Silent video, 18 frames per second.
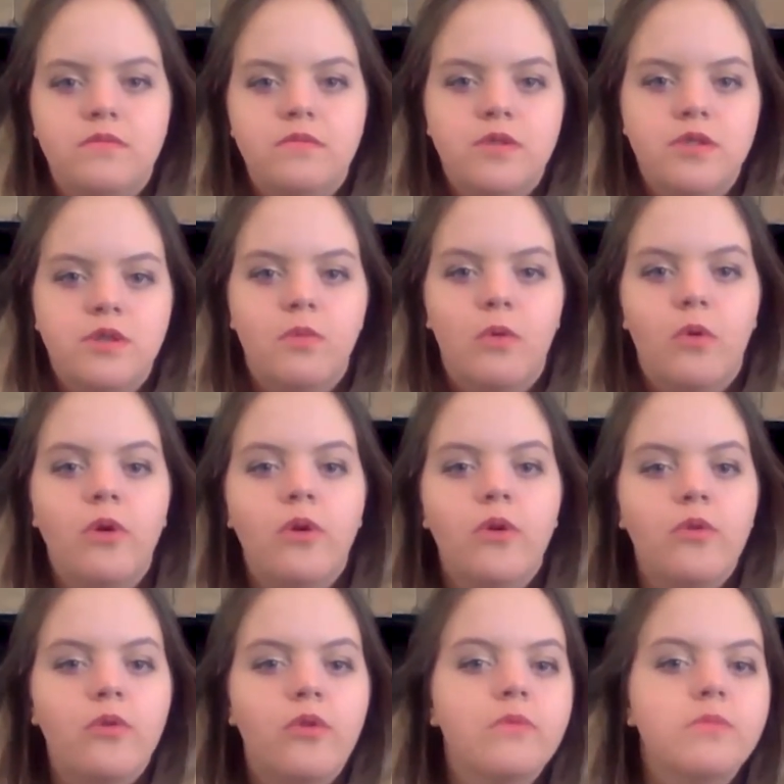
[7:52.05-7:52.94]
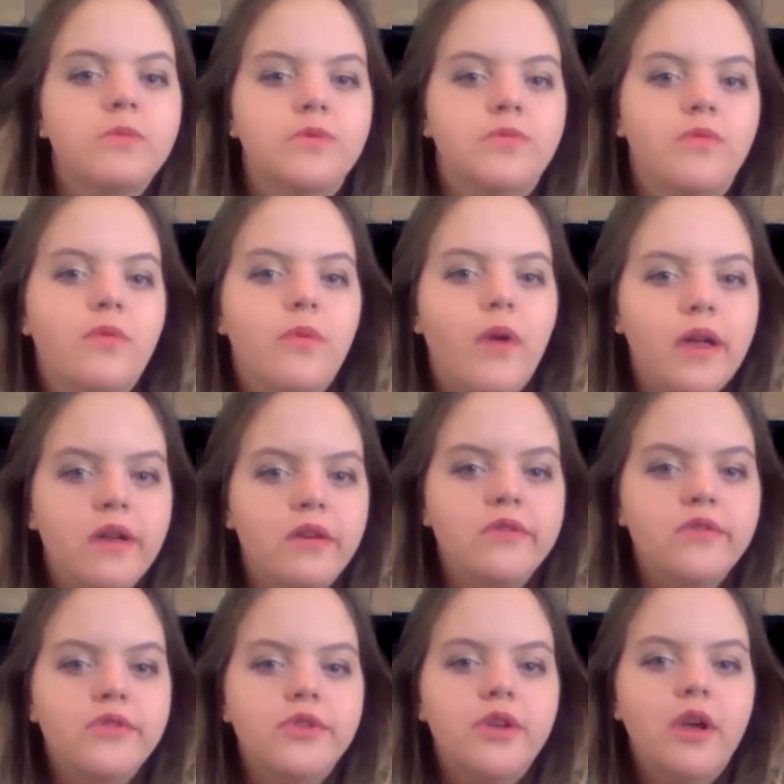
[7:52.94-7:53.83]
support groups for
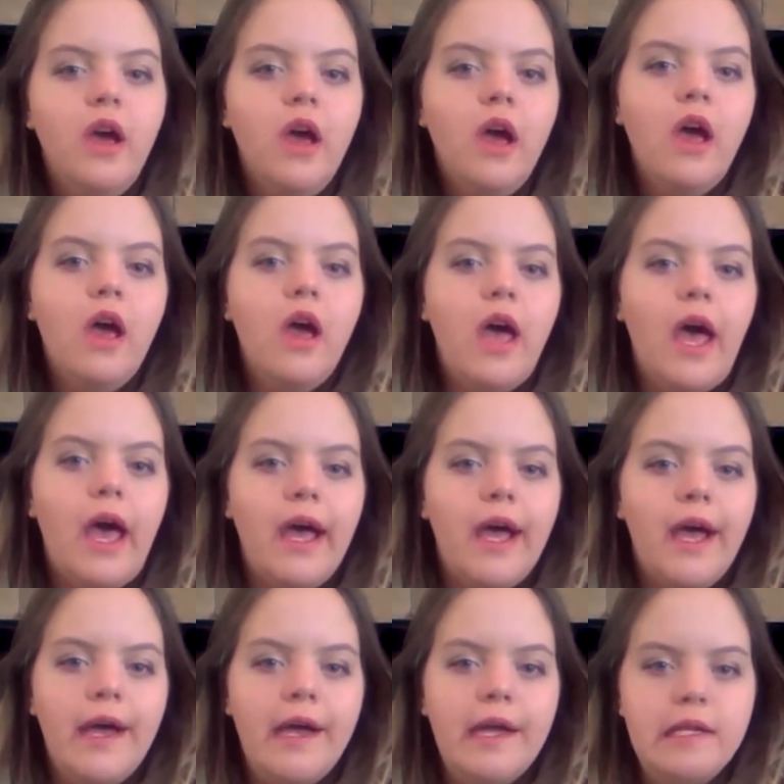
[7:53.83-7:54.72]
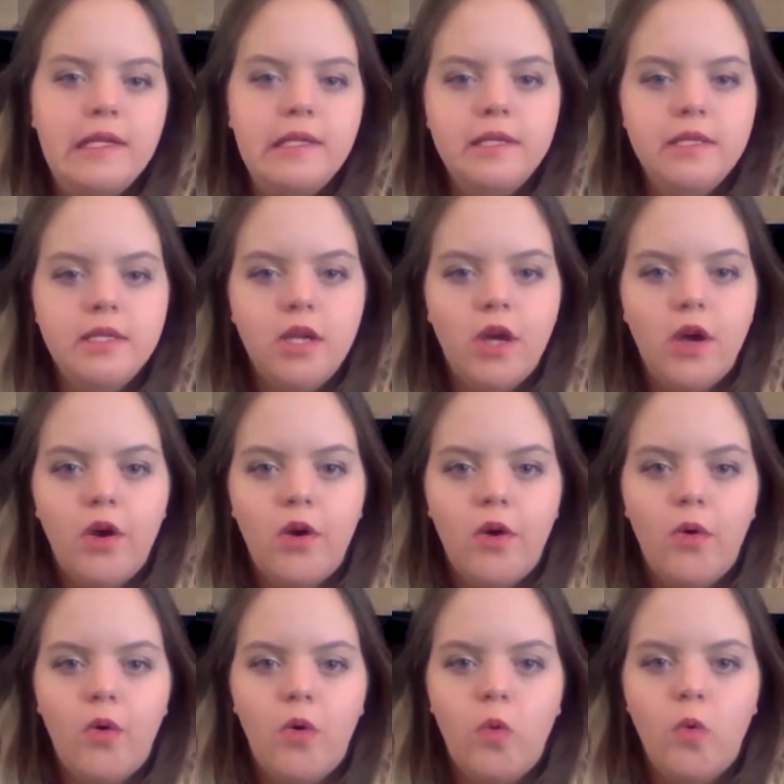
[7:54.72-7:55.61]
writers. And
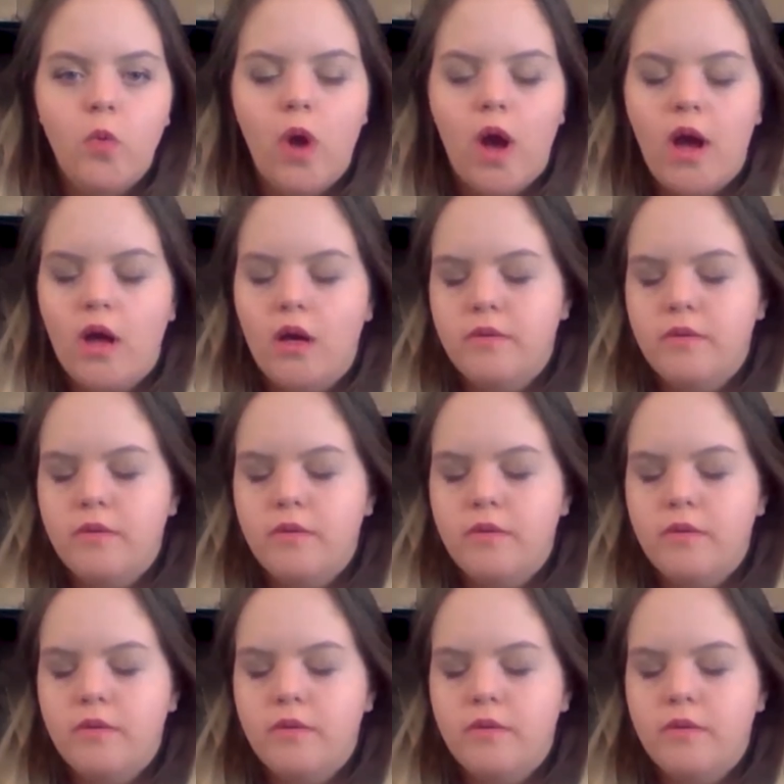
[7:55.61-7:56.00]
so,